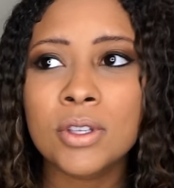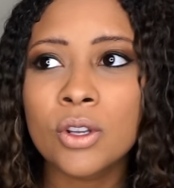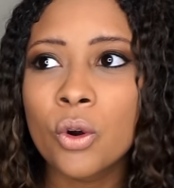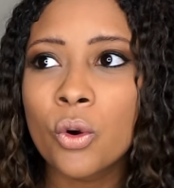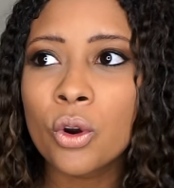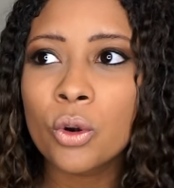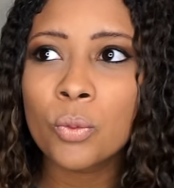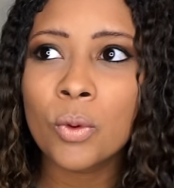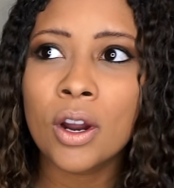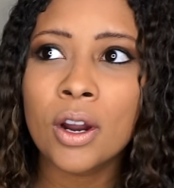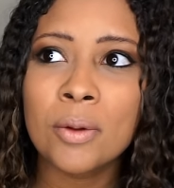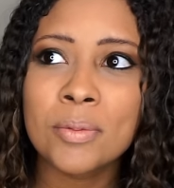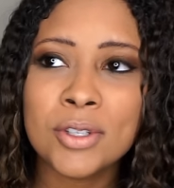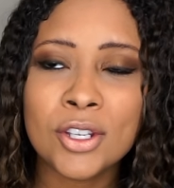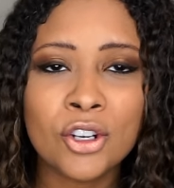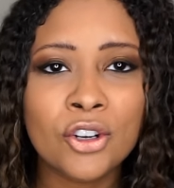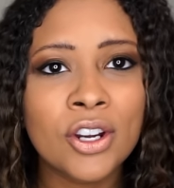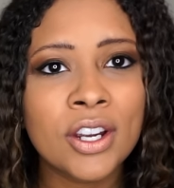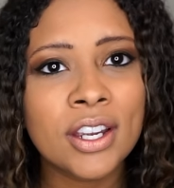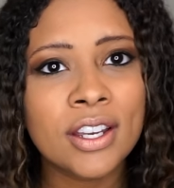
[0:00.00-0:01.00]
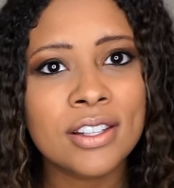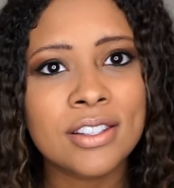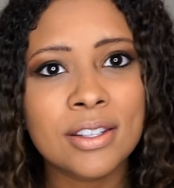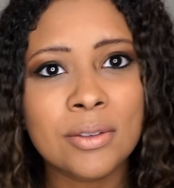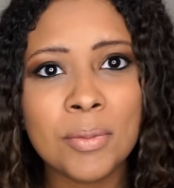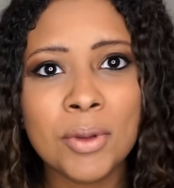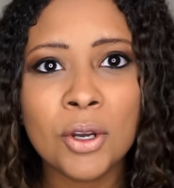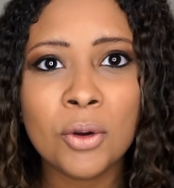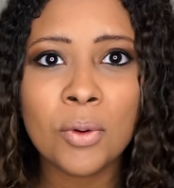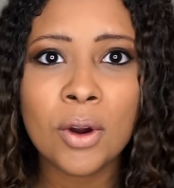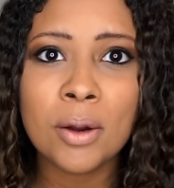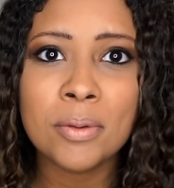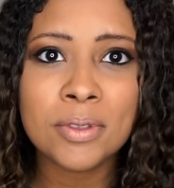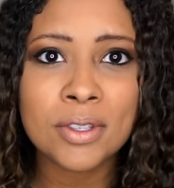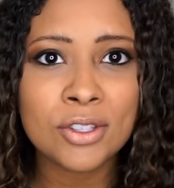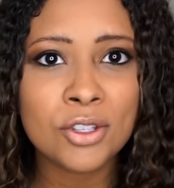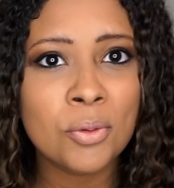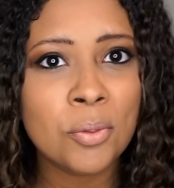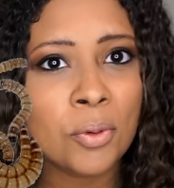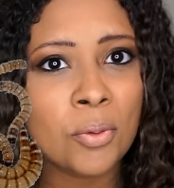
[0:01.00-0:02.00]
and hornworms and crickets and
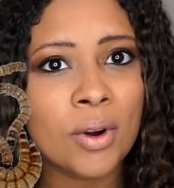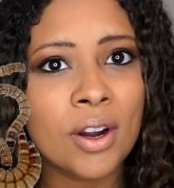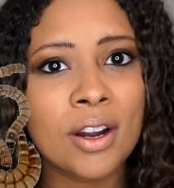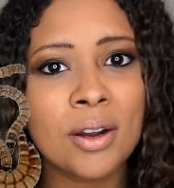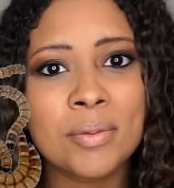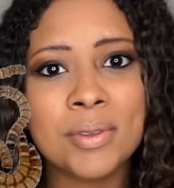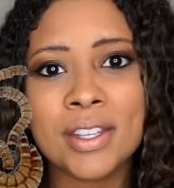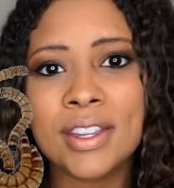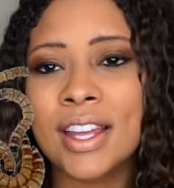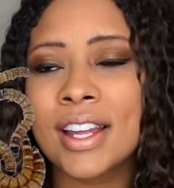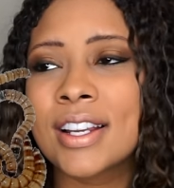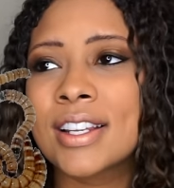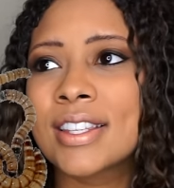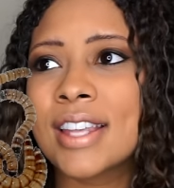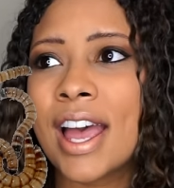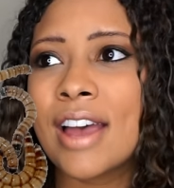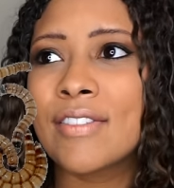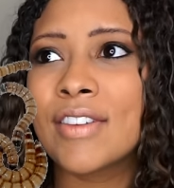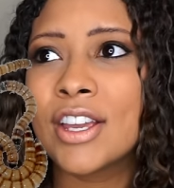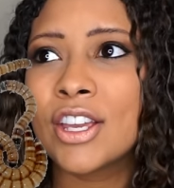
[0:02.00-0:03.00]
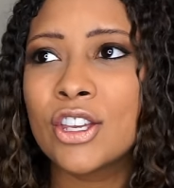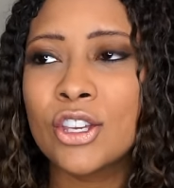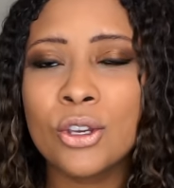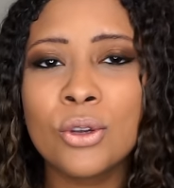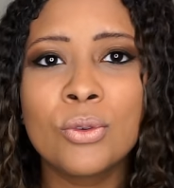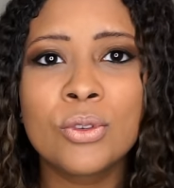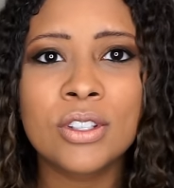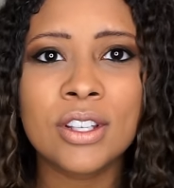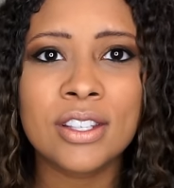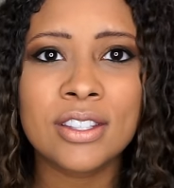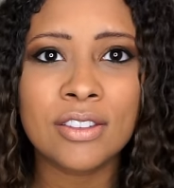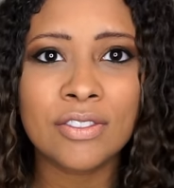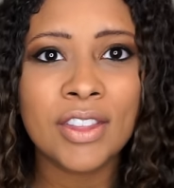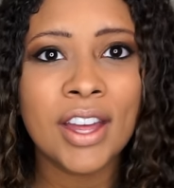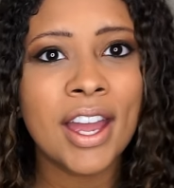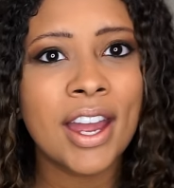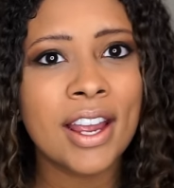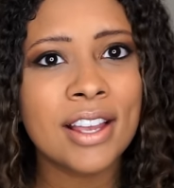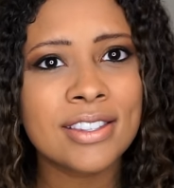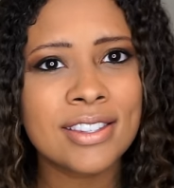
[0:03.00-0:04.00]
mealworms and superworms and they just have a huge list of
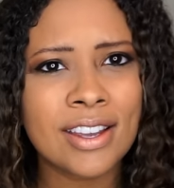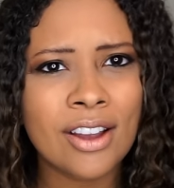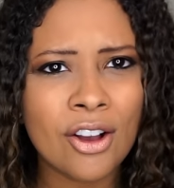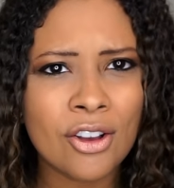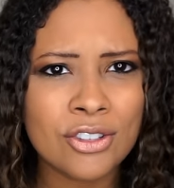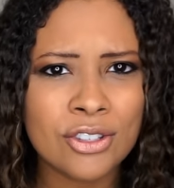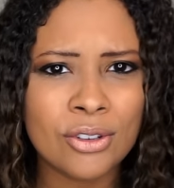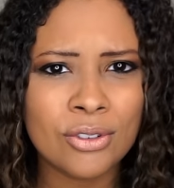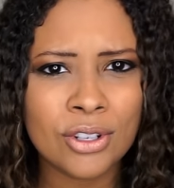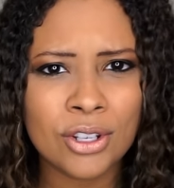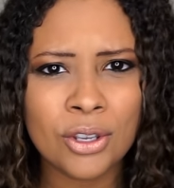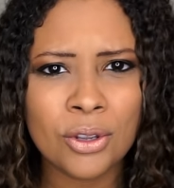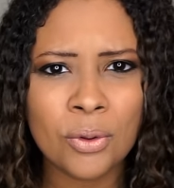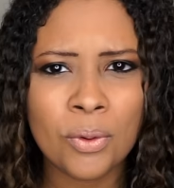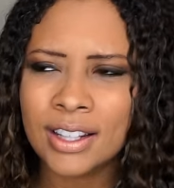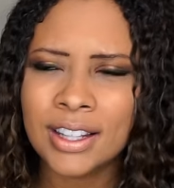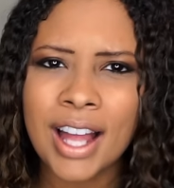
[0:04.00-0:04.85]
things they also do